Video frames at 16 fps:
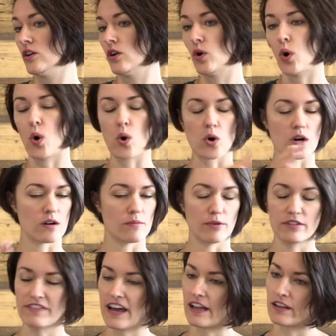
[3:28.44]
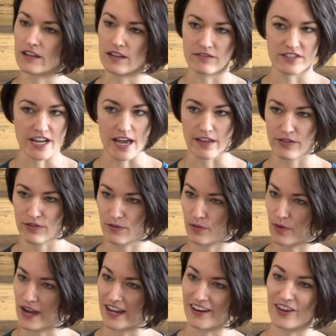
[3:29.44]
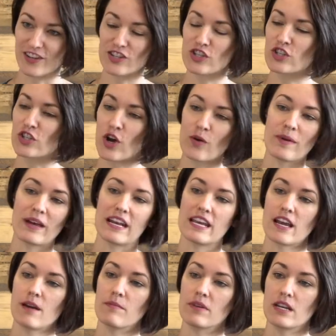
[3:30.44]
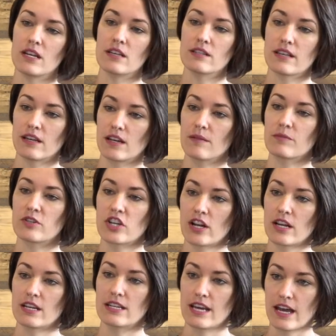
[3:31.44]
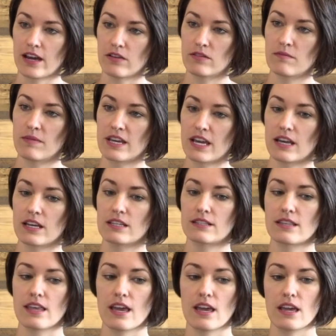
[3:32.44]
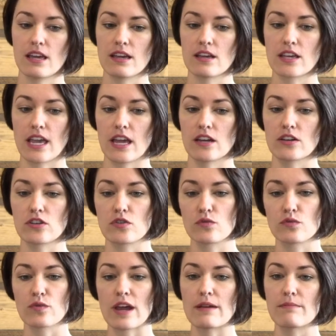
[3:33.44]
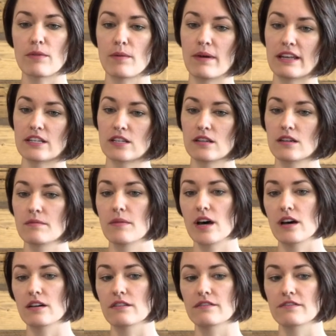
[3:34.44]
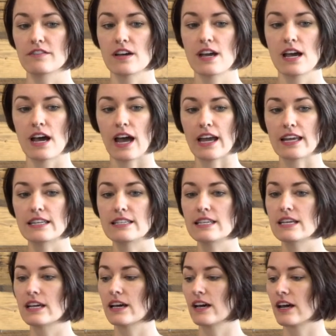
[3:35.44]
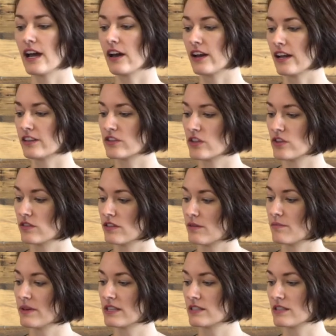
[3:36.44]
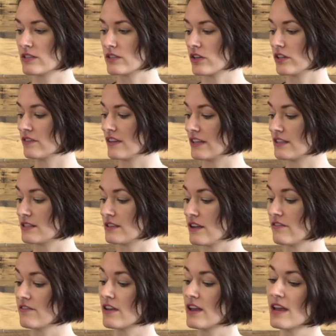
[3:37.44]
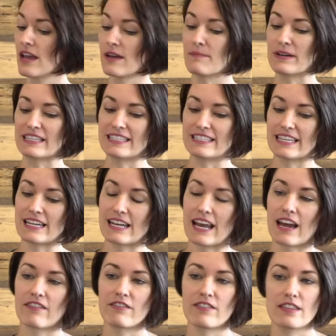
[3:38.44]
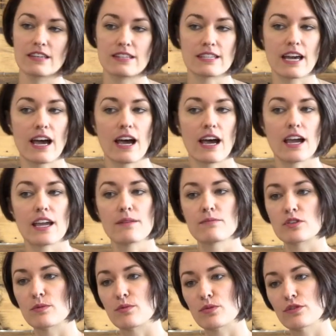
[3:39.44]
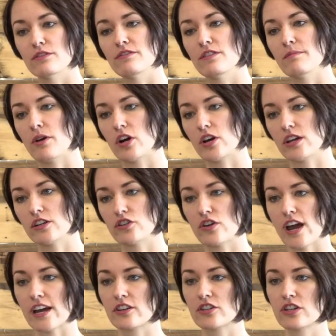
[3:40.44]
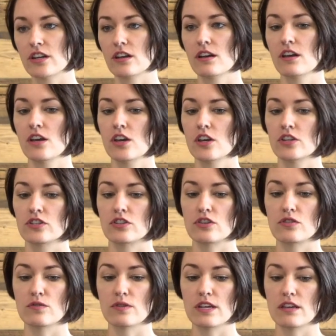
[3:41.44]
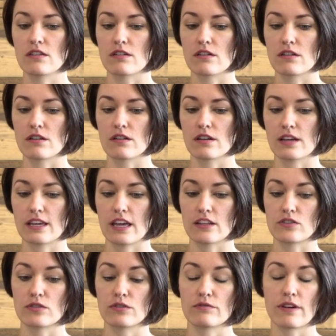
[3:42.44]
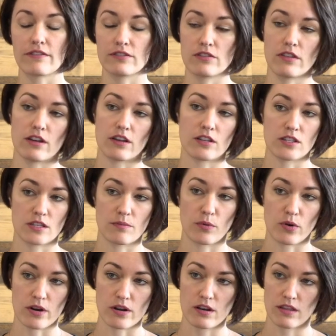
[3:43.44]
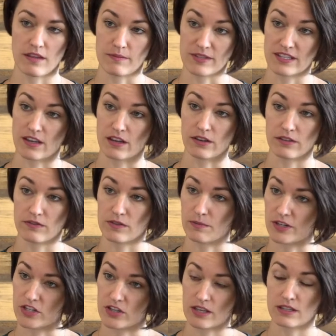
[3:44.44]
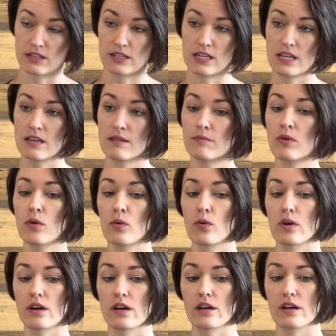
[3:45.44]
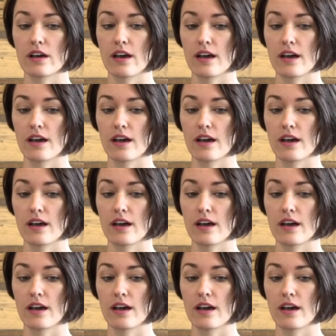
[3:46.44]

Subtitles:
horrible valley of death when so many companies end up shutting down because they gained great momentum of idea, how to execute their business, all of that stuff, but didn't have the time to prove the market traction to either get to a revenue that could support themselves, much less a team, or